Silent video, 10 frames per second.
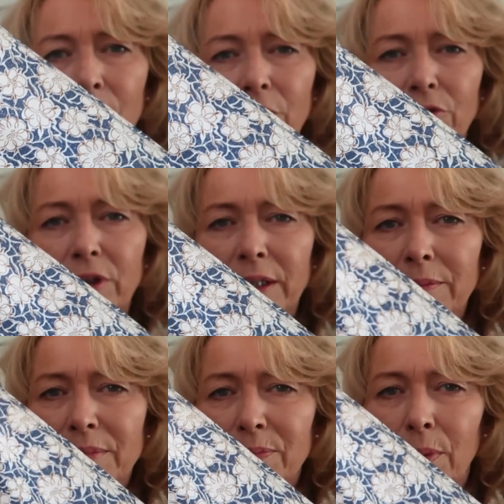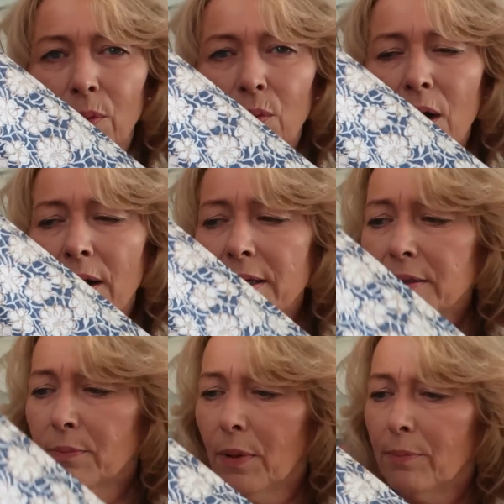my creams, my
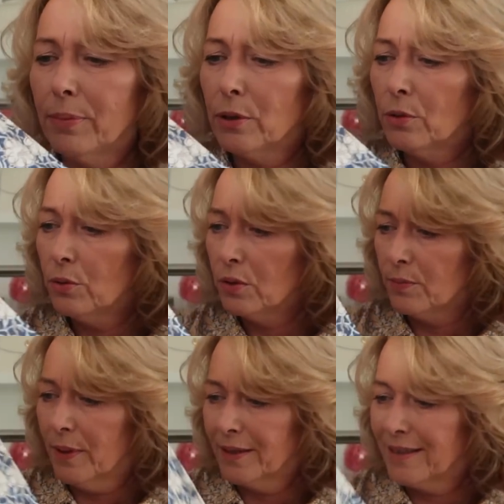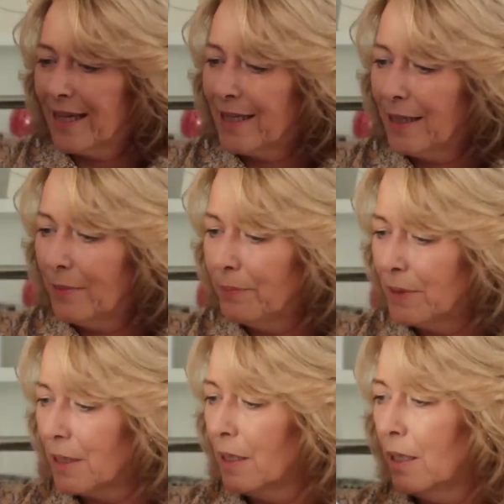whites, my blues, my
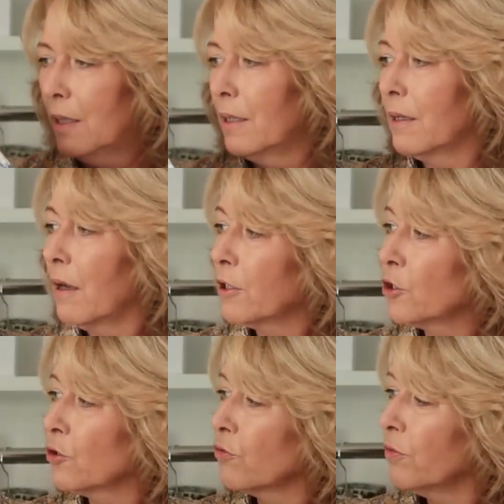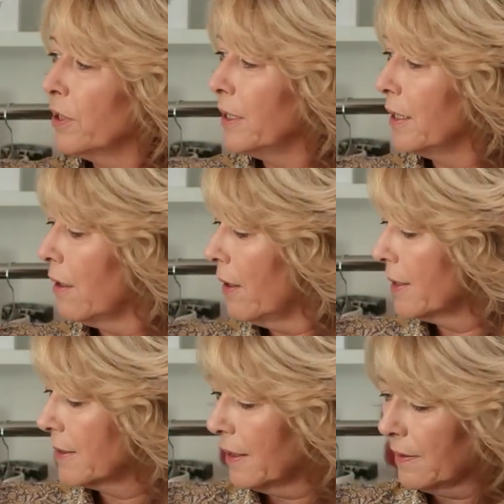denims. I just really
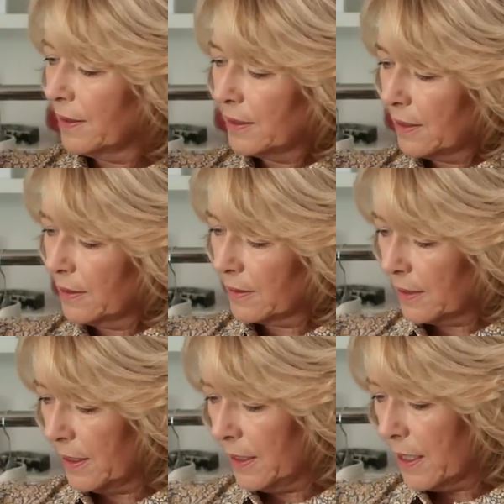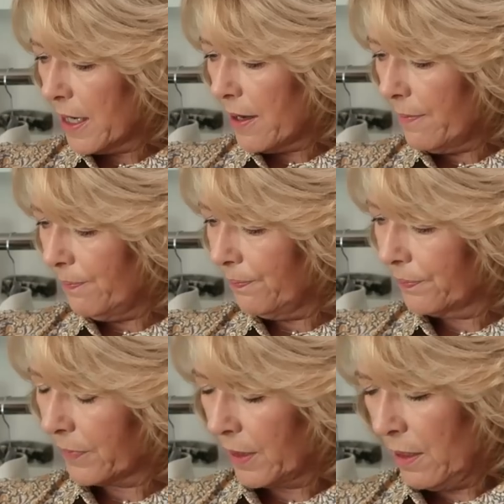liked it. This is the,
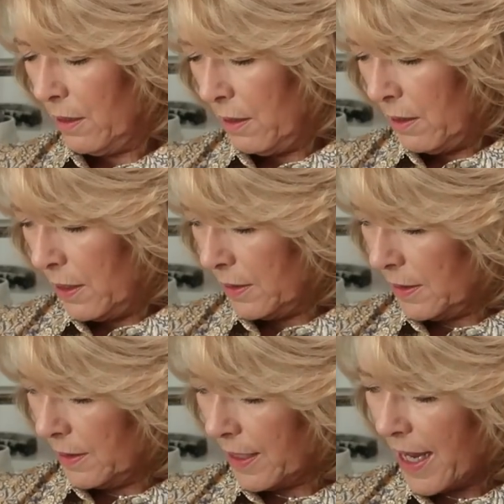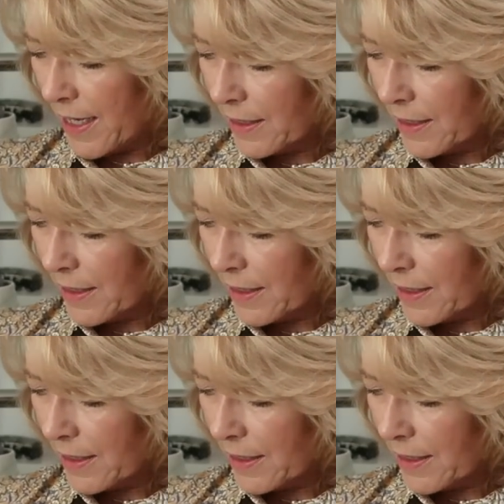is it the